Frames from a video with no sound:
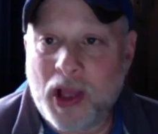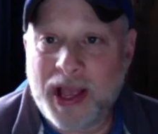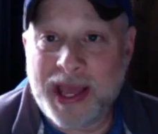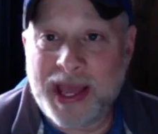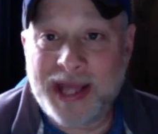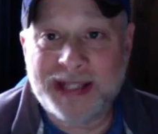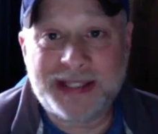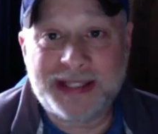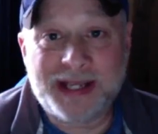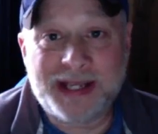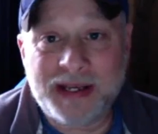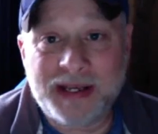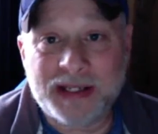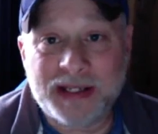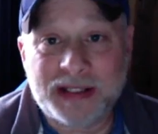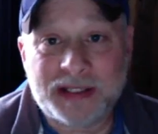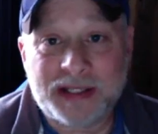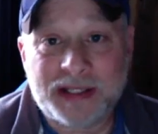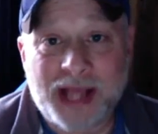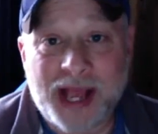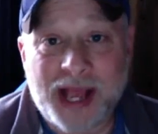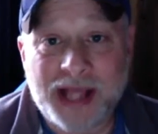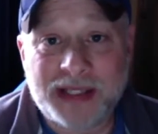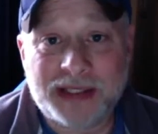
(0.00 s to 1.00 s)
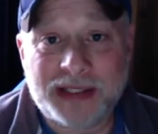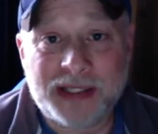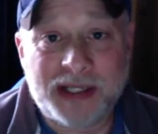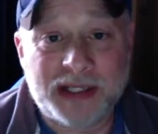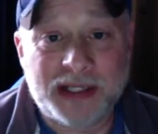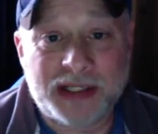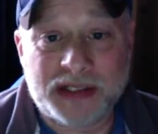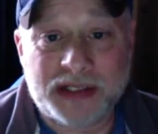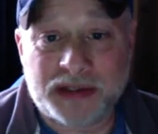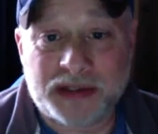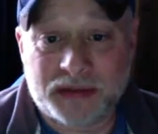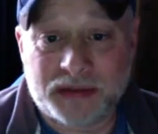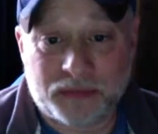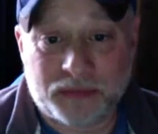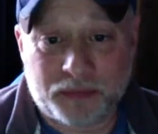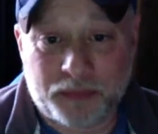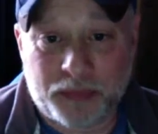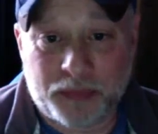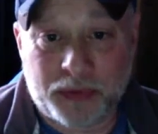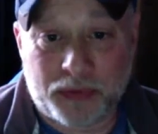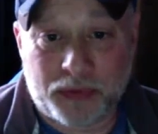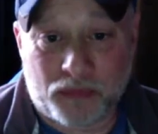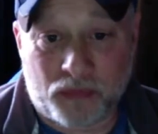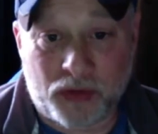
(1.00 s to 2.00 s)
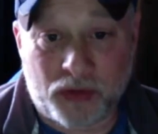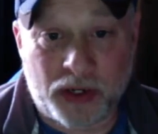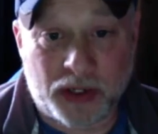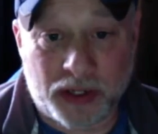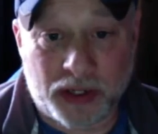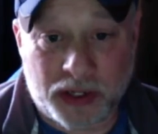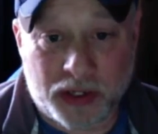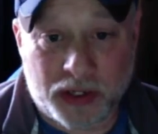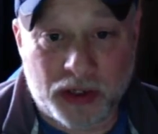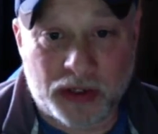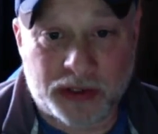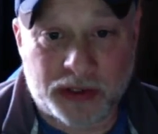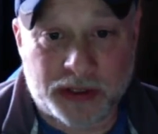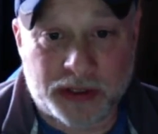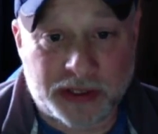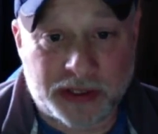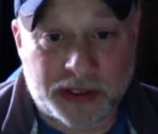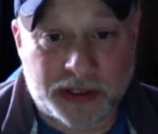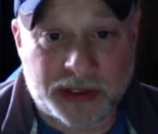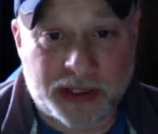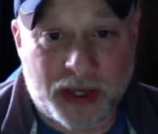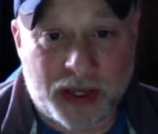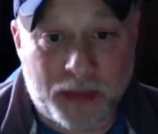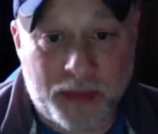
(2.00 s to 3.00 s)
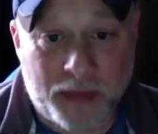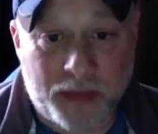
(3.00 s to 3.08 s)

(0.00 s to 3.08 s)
to tell you, Stastny's been really good since he's come back